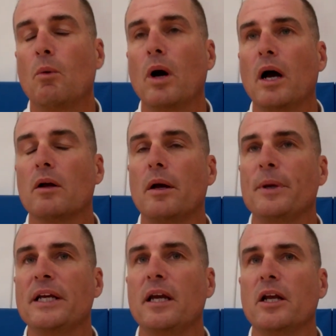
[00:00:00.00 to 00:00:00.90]
Well,
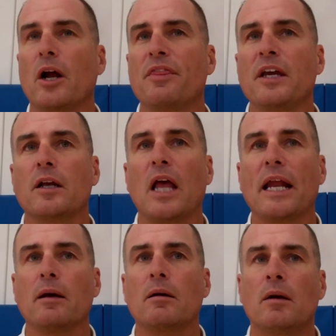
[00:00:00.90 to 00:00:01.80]
I think a
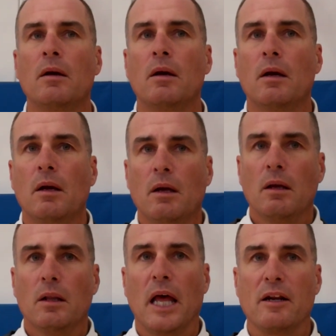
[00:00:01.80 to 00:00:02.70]
lot
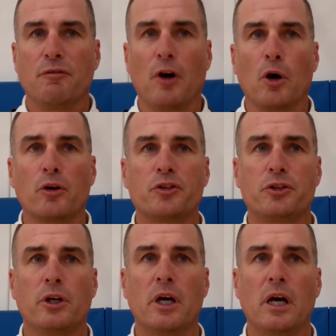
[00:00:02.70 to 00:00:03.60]
of
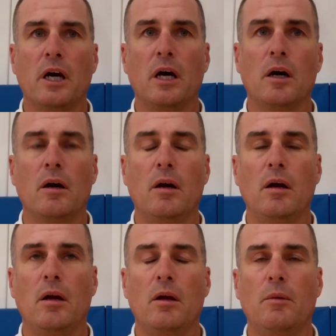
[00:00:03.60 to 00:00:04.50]
folks
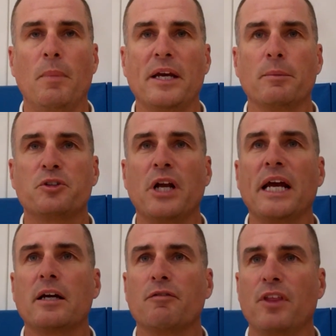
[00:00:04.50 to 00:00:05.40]
make a
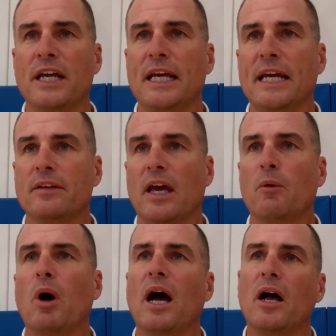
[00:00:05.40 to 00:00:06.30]
mistake of thinking that,
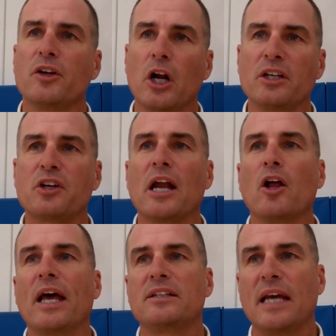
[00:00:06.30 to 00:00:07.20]
he's got
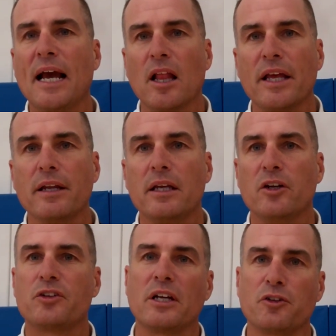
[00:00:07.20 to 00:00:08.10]
all that talent, he
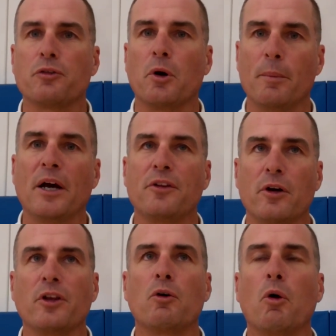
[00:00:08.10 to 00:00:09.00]
just has to throw him out there
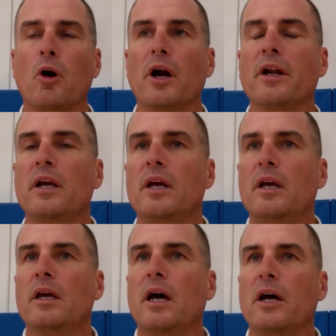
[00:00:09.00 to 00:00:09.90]
on the court.
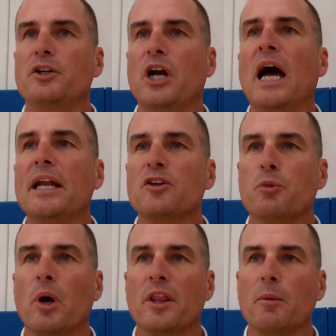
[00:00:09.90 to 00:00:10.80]
John is
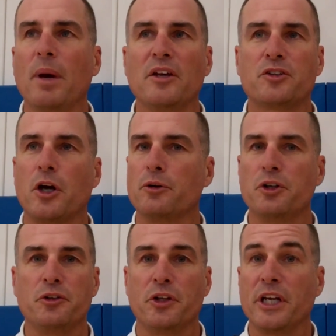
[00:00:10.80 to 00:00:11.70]
one of the best
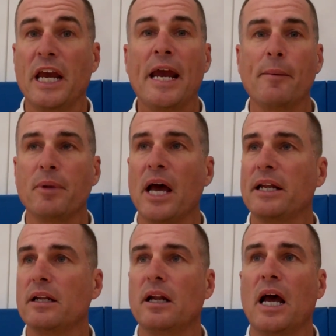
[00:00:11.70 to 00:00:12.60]
coaches in the game, not
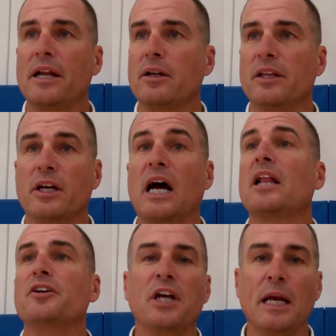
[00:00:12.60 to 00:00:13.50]
in the
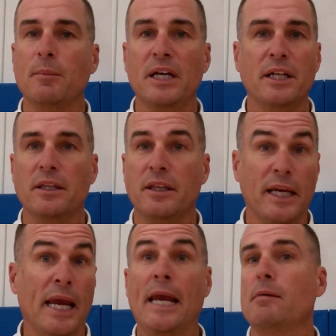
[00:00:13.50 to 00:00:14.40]
college game, in the
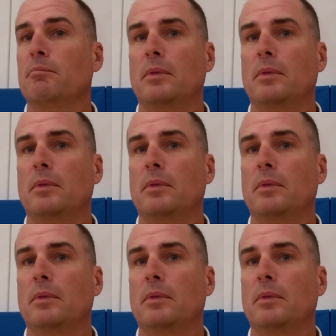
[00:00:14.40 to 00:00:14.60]
game.